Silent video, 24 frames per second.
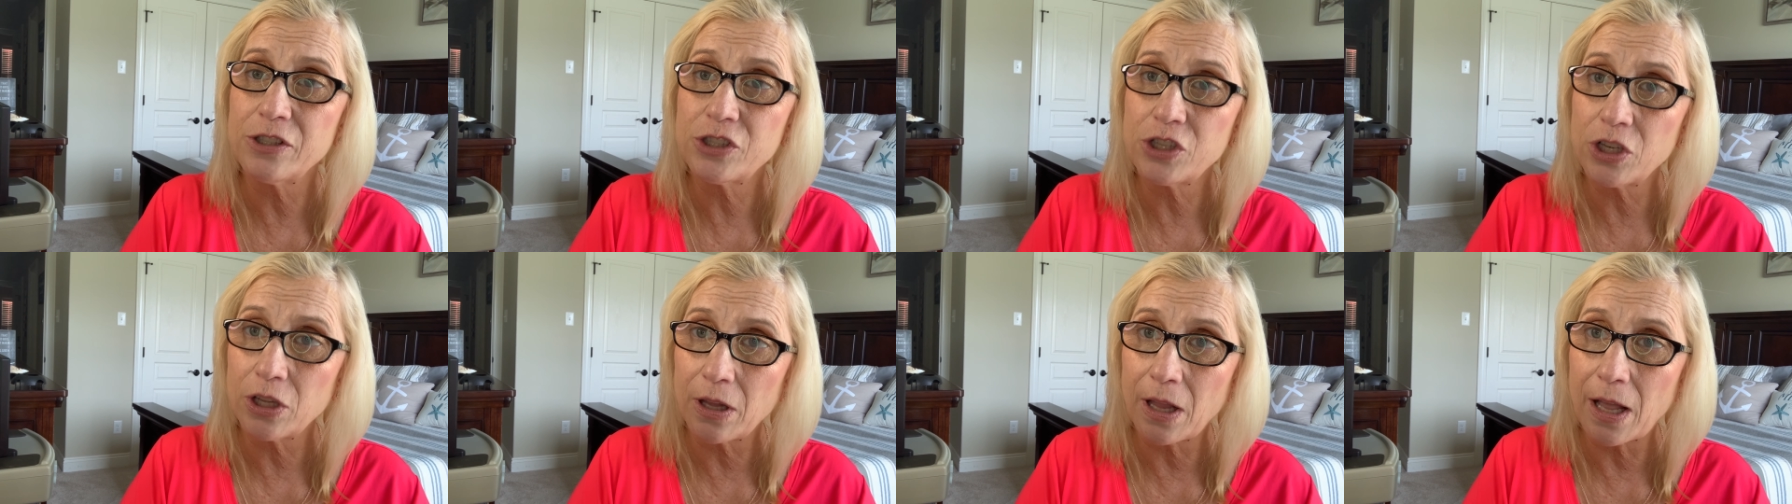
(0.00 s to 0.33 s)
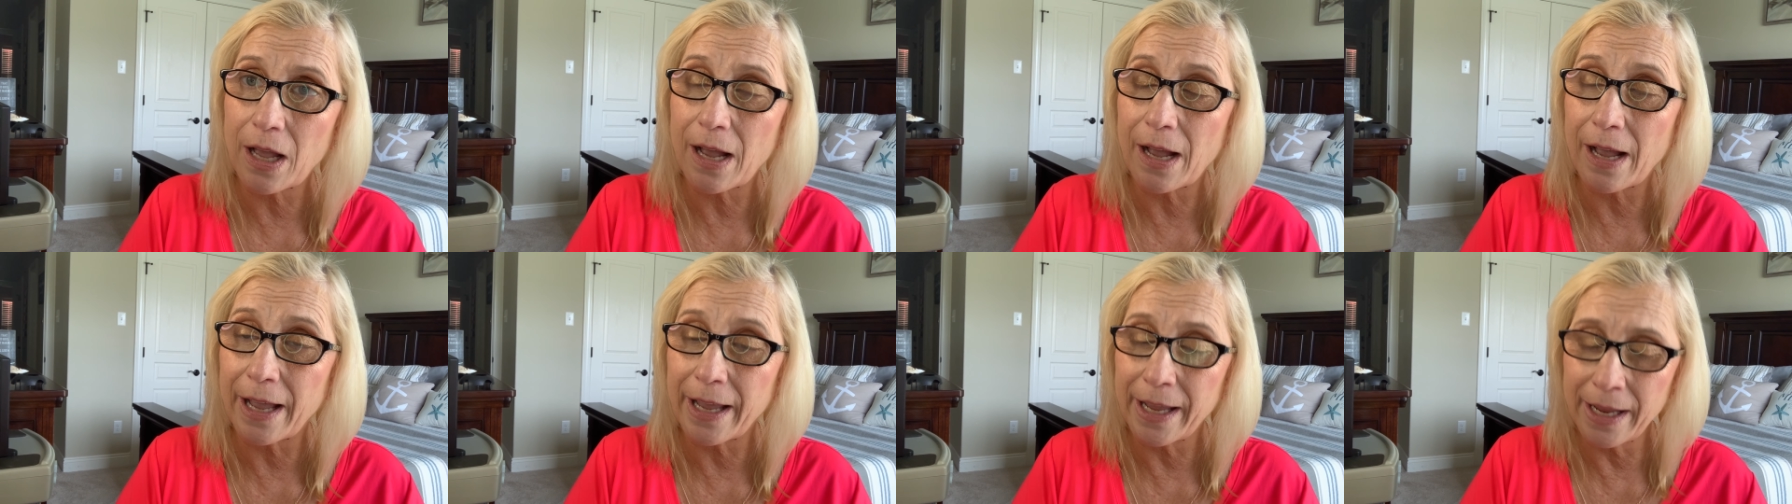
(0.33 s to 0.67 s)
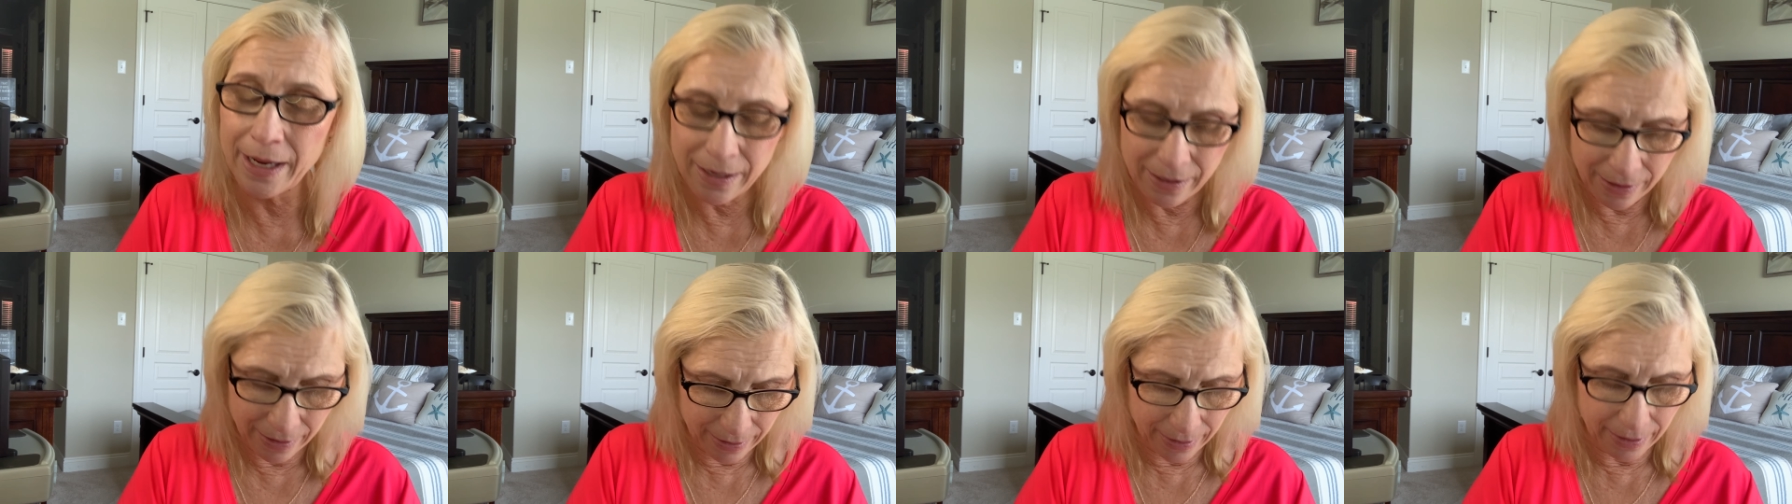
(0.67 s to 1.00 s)

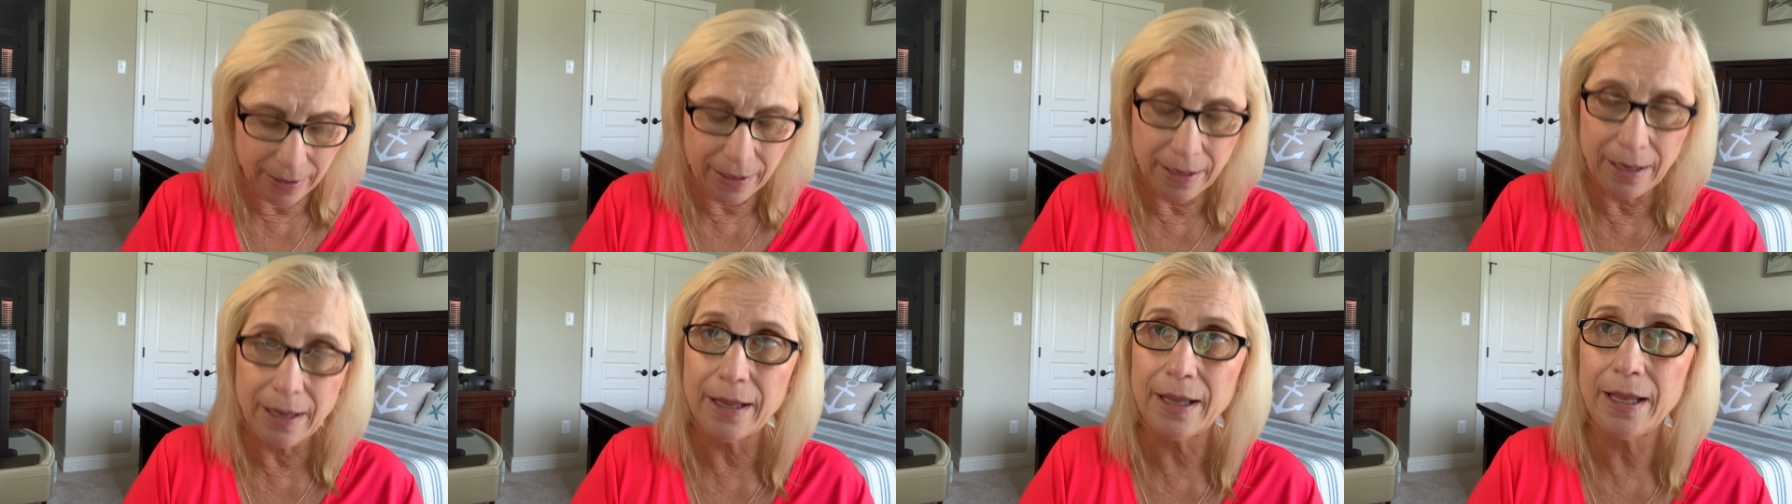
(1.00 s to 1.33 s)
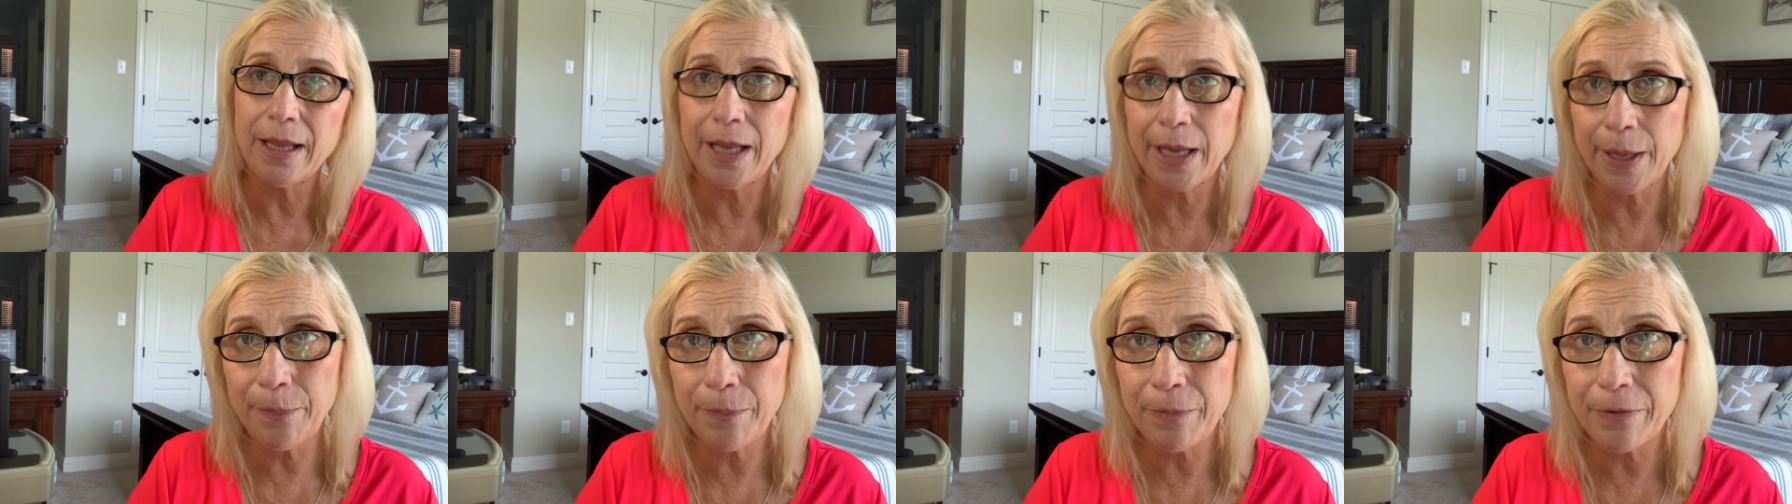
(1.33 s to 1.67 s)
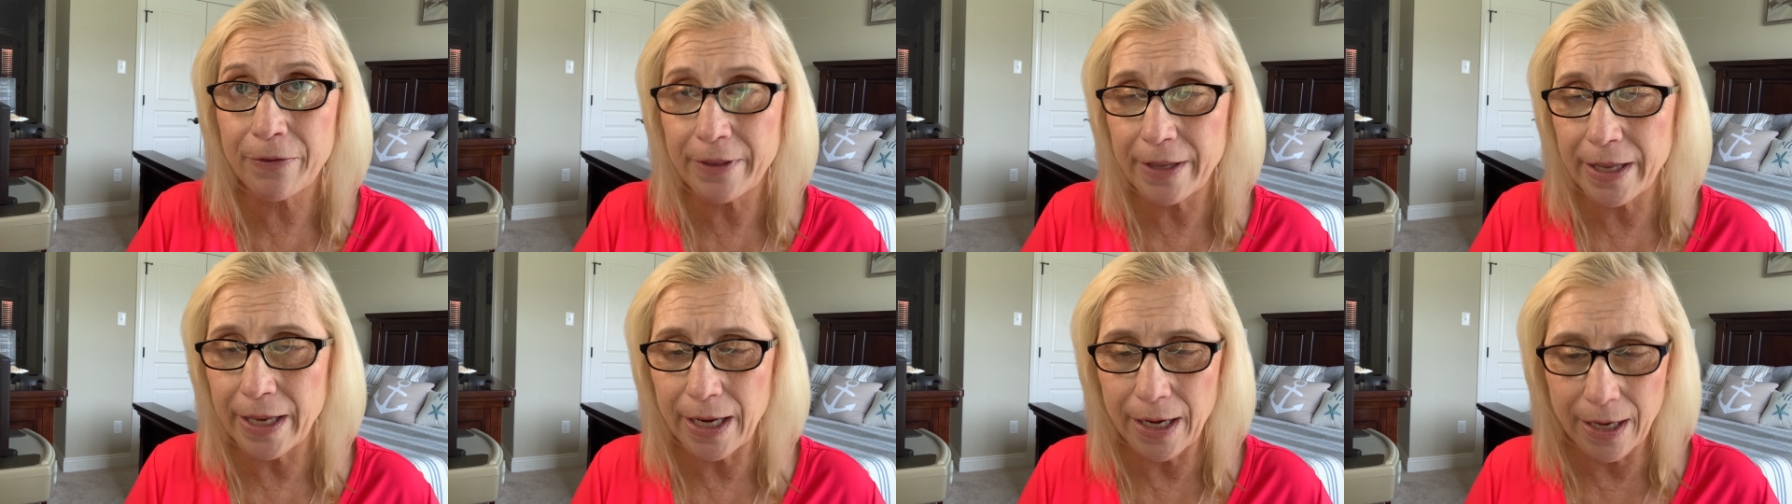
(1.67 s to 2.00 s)
July
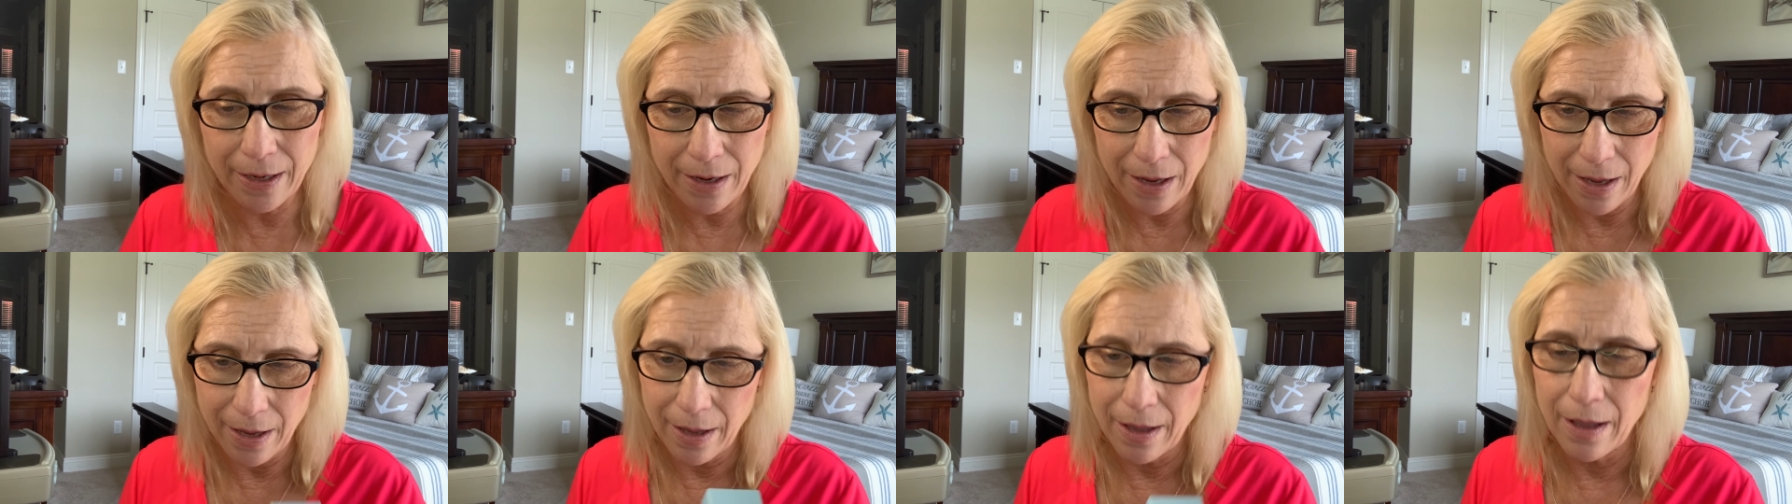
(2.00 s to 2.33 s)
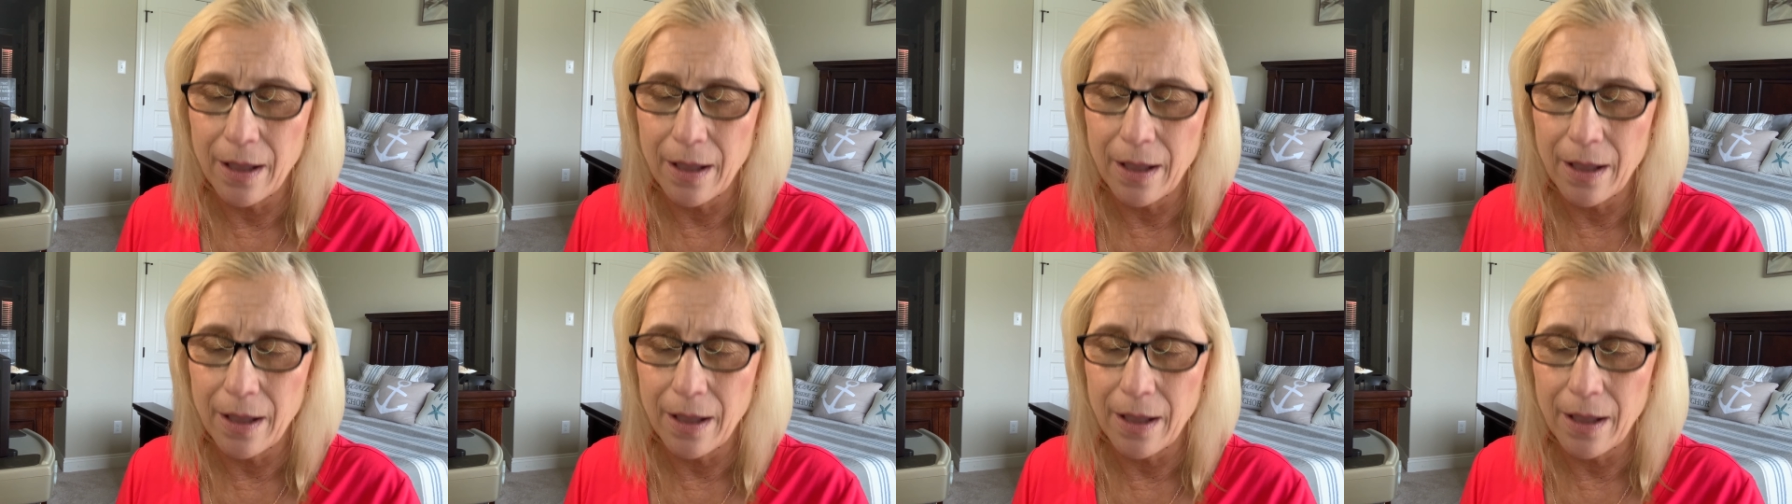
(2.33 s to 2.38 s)
Ipsy